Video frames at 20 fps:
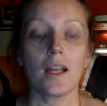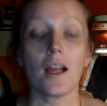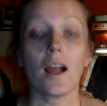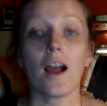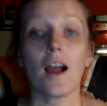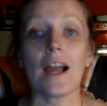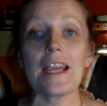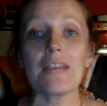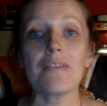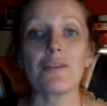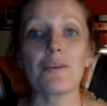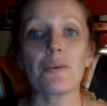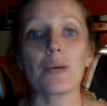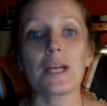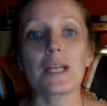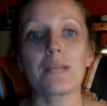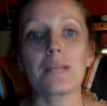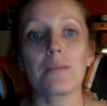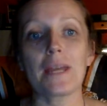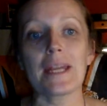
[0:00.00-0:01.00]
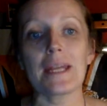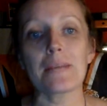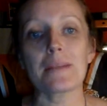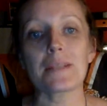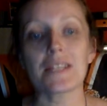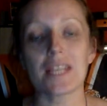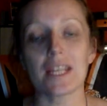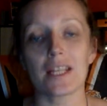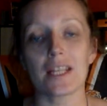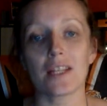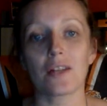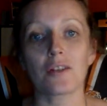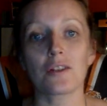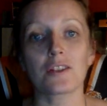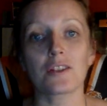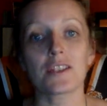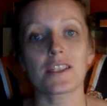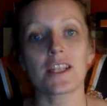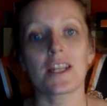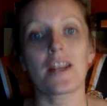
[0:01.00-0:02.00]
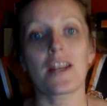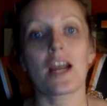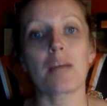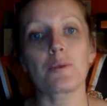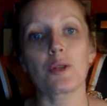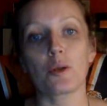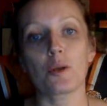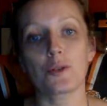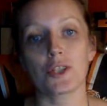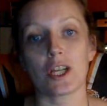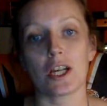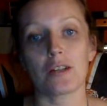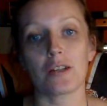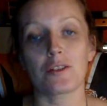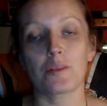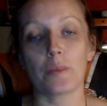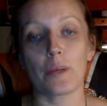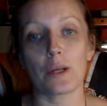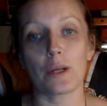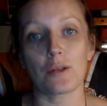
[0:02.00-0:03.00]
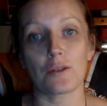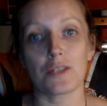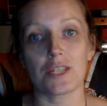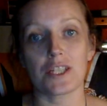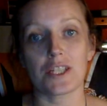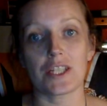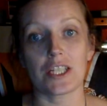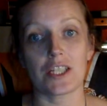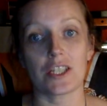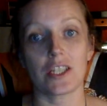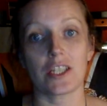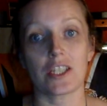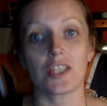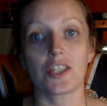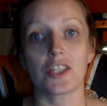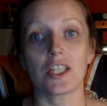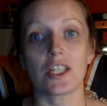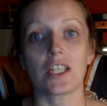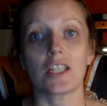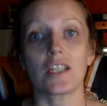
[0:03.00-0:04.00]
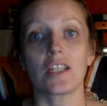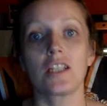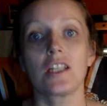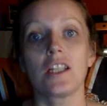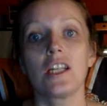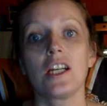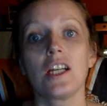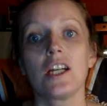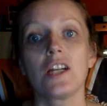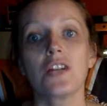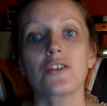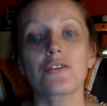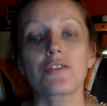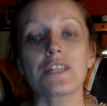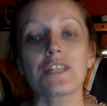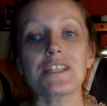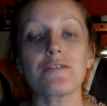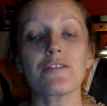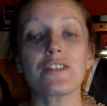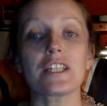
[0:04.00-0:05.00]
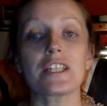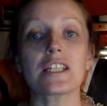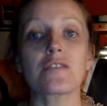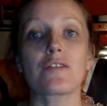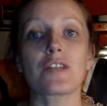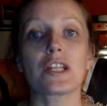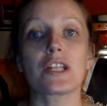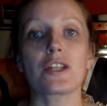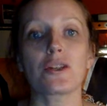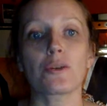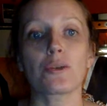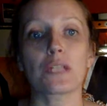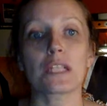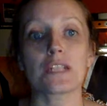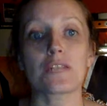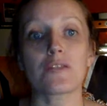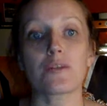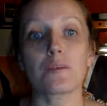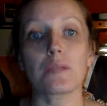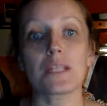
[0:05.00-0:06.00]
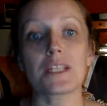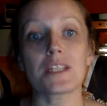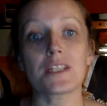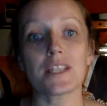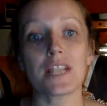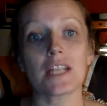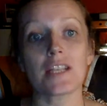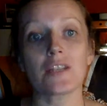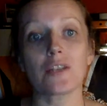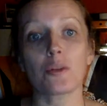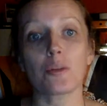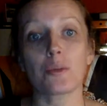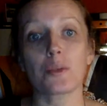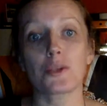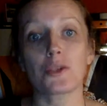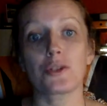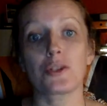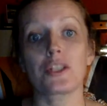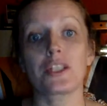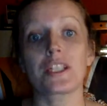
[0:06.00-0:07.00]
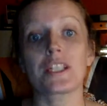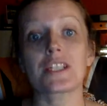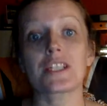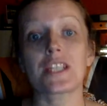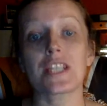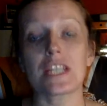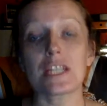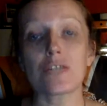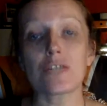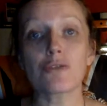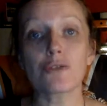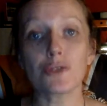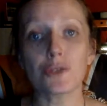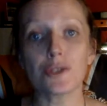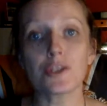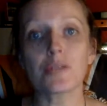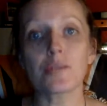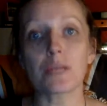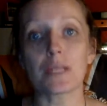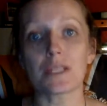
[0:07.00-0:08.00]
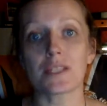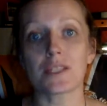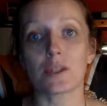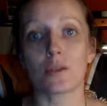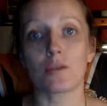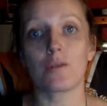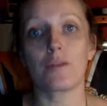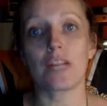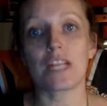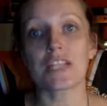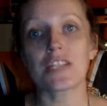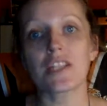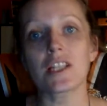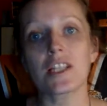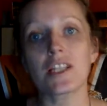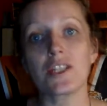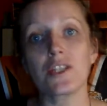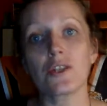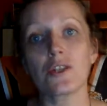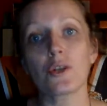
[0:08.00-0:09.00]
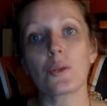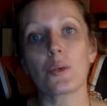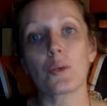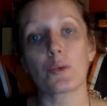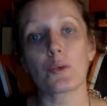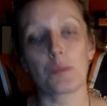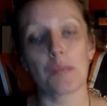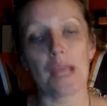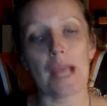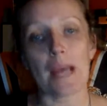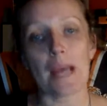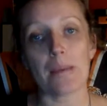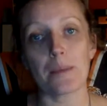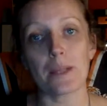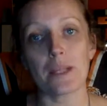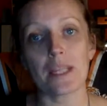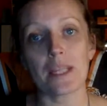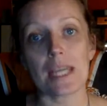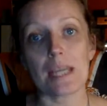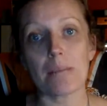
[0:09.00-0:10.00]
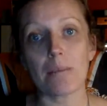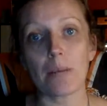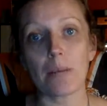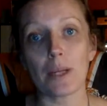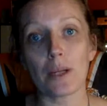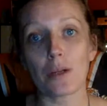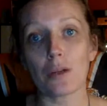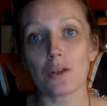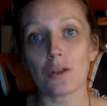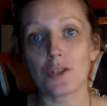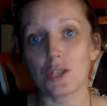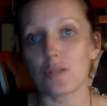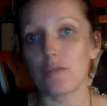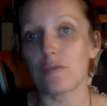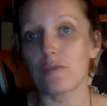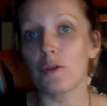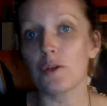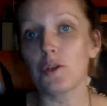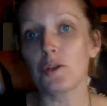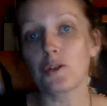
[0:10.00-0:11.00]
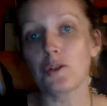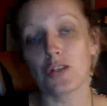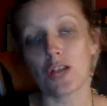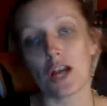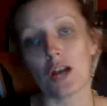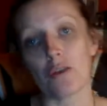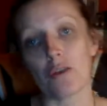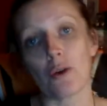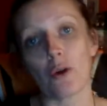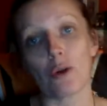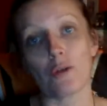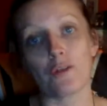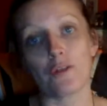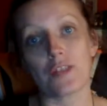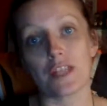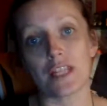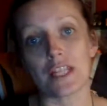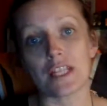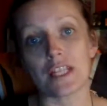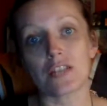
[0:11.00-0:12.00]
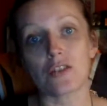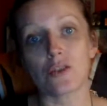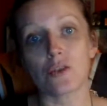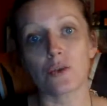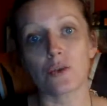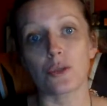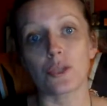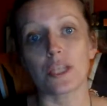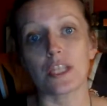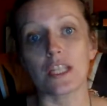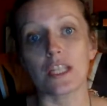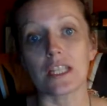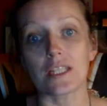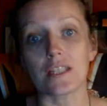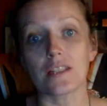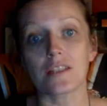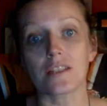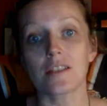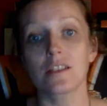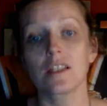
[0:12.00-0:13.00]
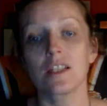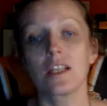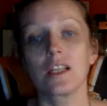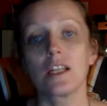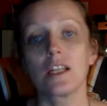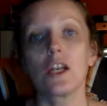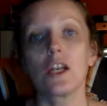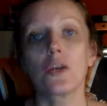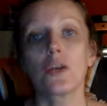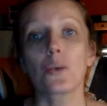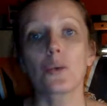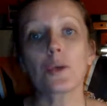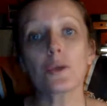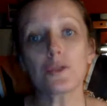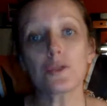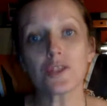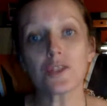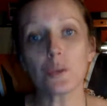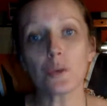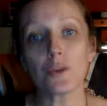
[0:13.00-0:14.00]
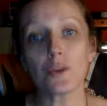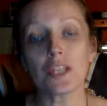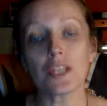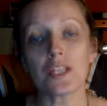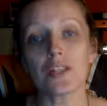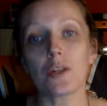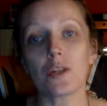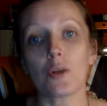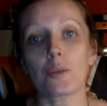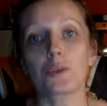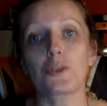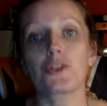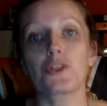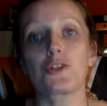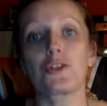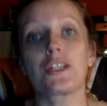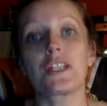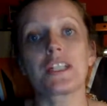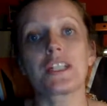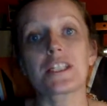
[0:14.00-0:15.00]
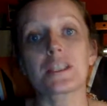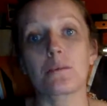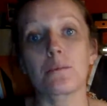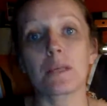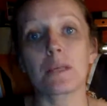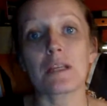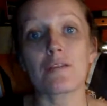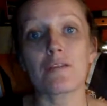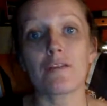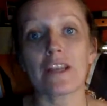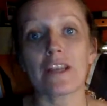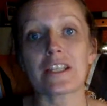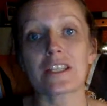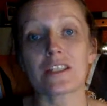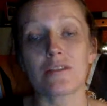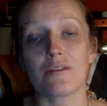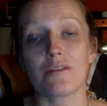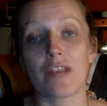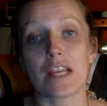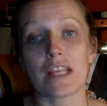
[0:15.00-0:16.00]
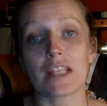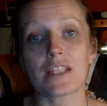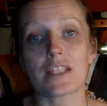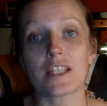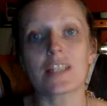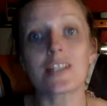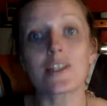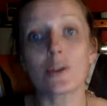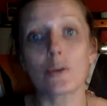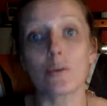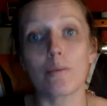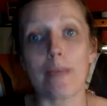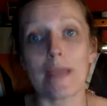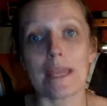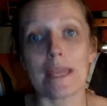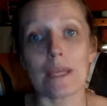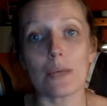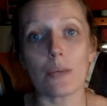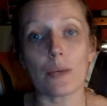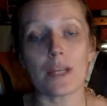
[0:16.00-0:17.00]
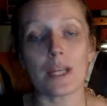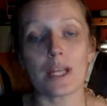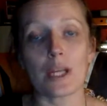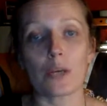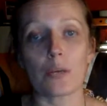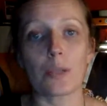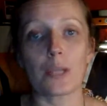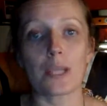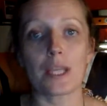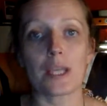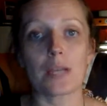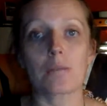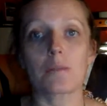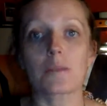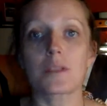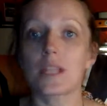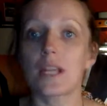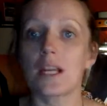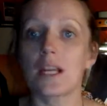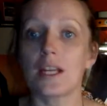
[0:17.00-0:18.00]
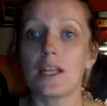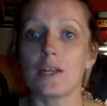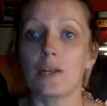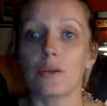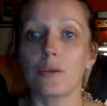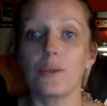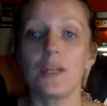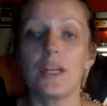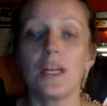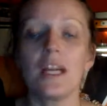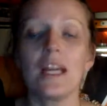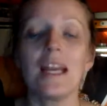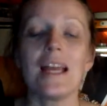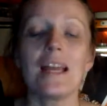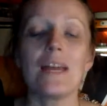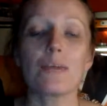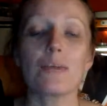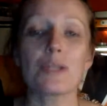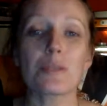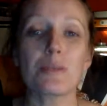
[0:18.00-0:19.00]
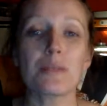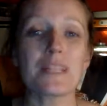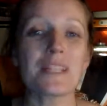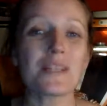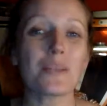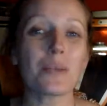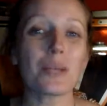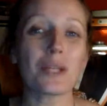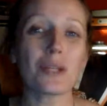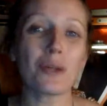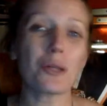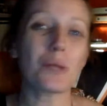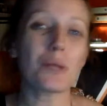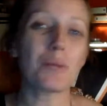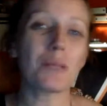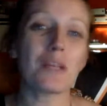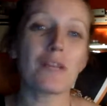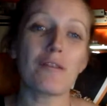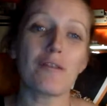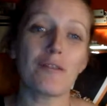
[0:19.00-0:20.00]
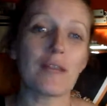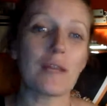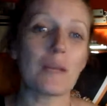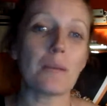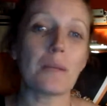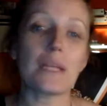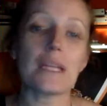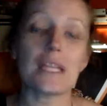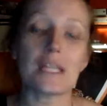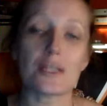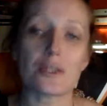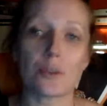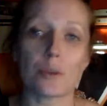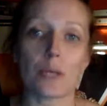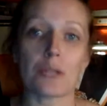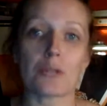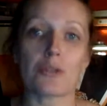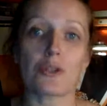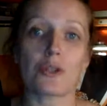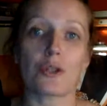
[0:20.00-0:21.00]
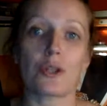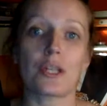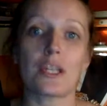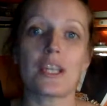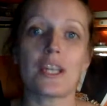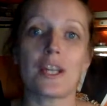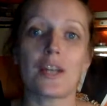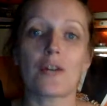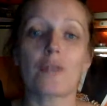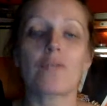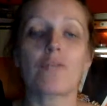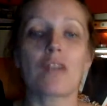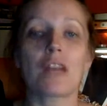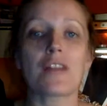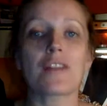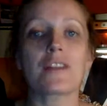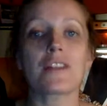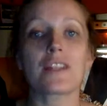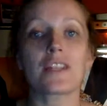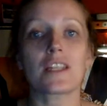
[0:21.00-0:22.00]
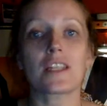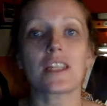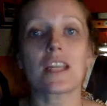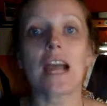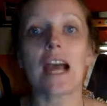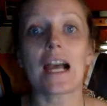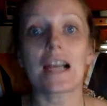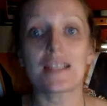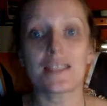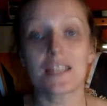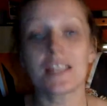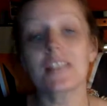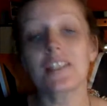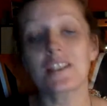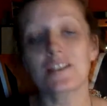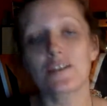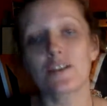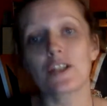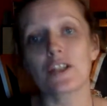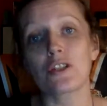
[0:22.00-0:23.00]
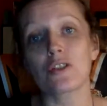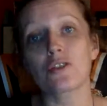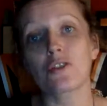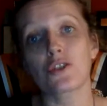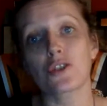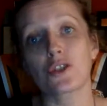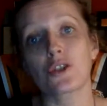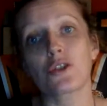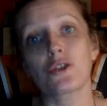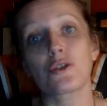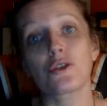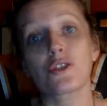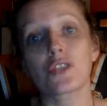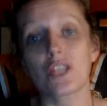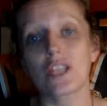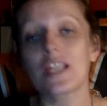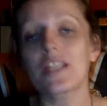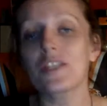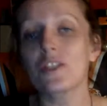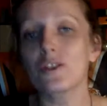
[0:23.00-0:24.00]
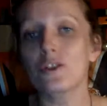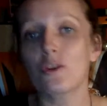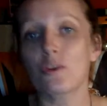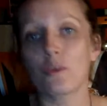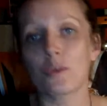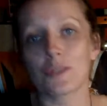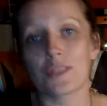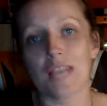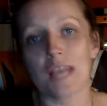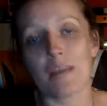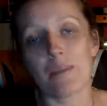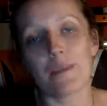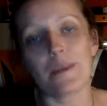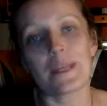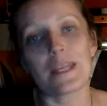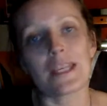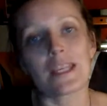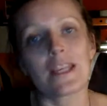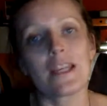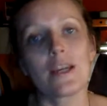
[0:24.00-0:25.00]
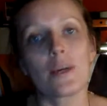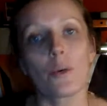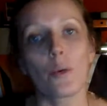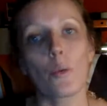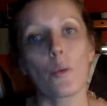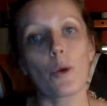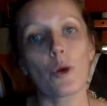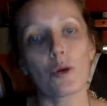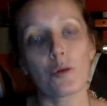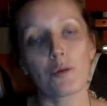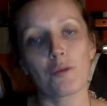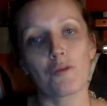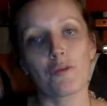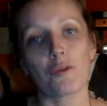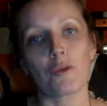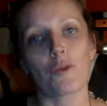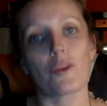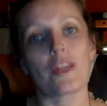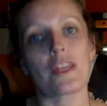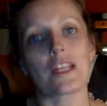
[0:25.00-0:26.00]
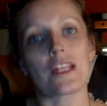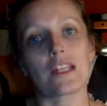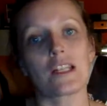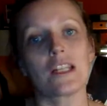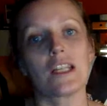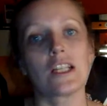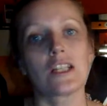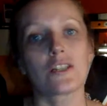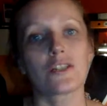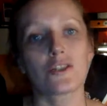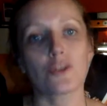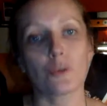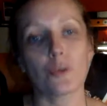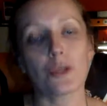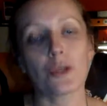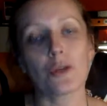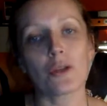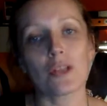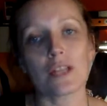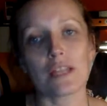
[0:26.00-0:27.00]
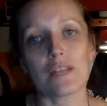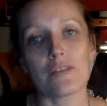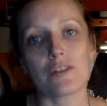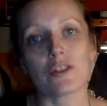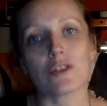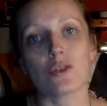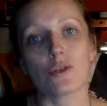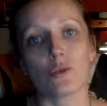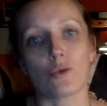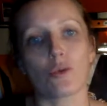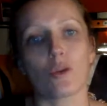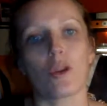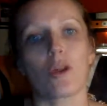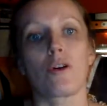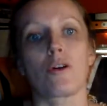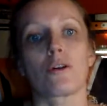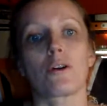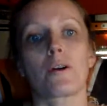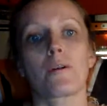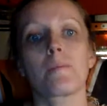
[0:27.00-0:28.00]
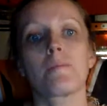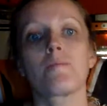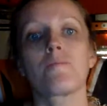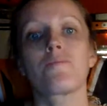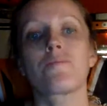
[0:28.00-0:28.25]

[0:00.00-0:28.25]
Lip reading: Hi everyone, my name is Kelly Hollis and I'm your child's biology teacher this year. The reason for this video is for me to take the opportunity to introduce myself and to let you know what will be happening in biology for your child over the next 2 years. We also won't get an opportunity to meet face to face until May when LPMs are held, which means that we're going to be a fair bit into our journey, and I'd rather send this video to you to let you know what's happening well before then so we don't leave it too long.